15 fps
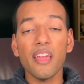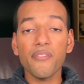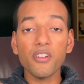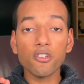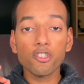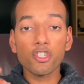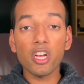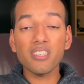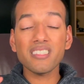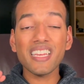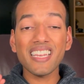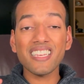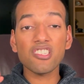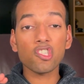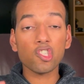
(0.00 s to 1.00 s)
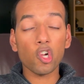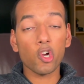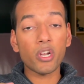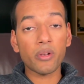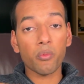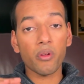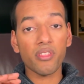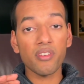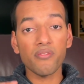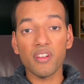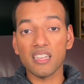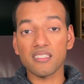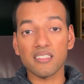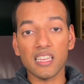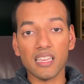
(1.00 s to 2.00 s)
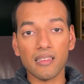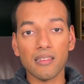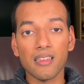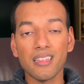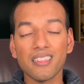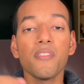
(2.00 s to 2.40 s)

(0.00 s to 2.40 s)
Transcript: If you're just getting started with investing,